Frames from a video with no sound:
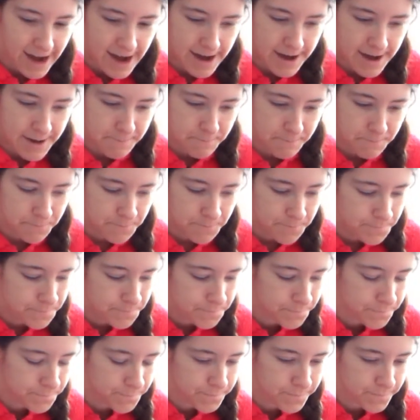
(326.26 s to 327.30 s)
um,
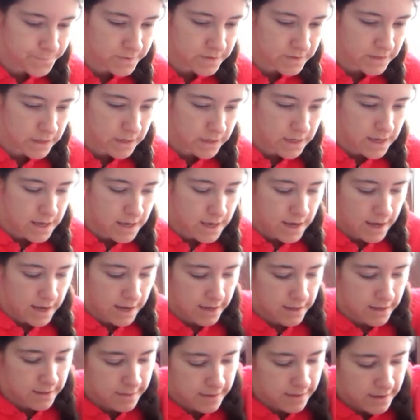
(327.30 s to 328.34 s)

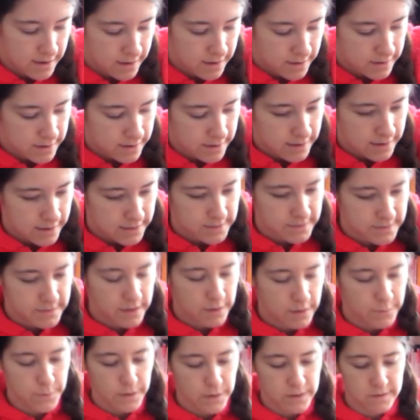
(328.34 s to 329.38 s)
and then I just
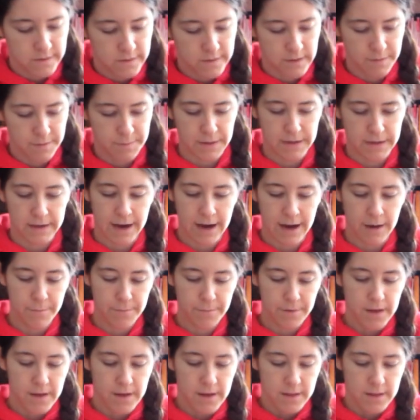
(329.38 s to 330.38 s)
had one sippy cup.